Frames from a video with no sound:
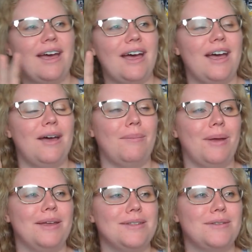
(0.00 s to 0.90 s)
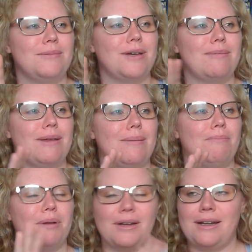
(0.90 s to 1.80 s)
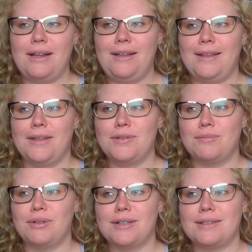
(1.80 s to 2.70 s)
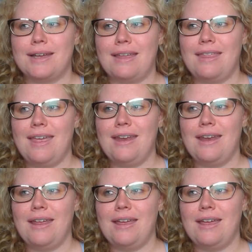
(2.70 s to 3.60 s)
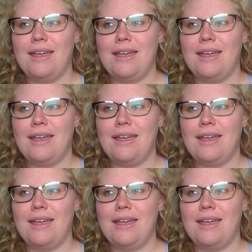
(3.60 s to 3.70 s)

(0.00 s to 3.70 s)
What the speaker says: So I'm going to be burning all of those books. And then